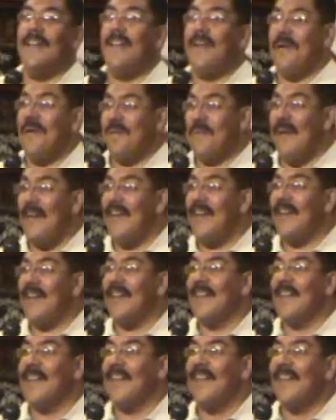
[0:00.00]

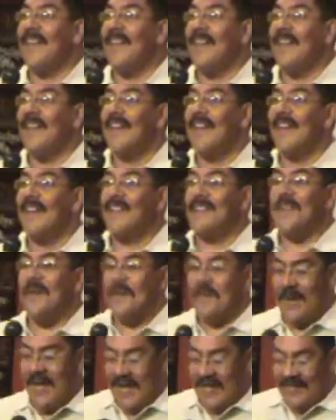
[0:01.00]
Amen. Right. Could you
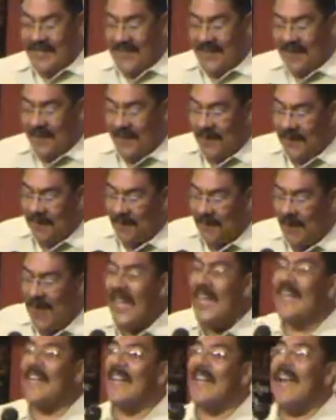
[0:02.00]
imagine if you
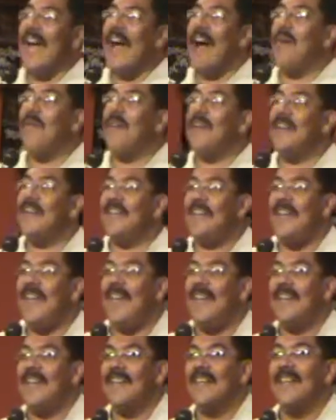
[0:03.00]
prayed an hour a
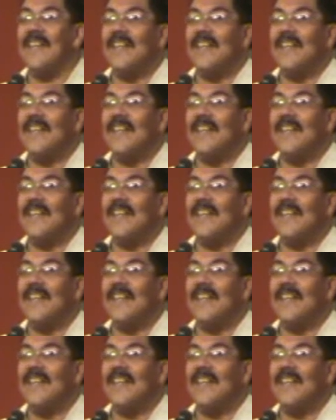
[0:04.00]
day?